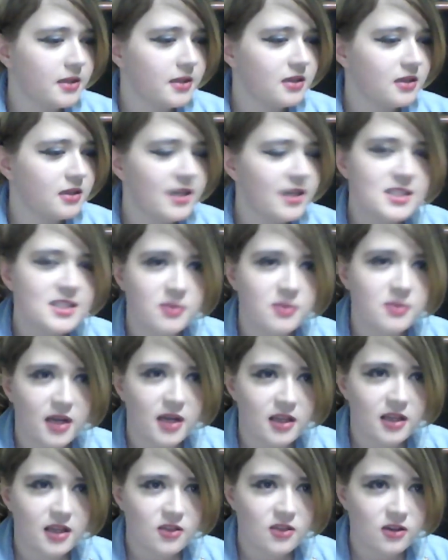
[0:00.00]
That's
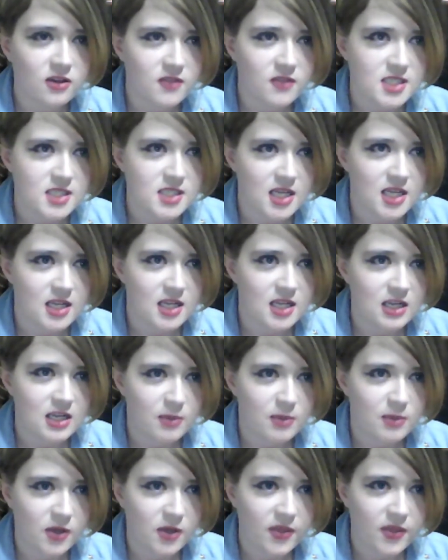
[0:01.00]
my thought of the day
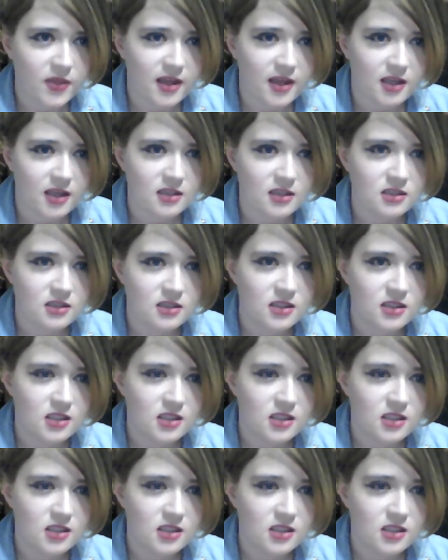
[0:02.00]
about that.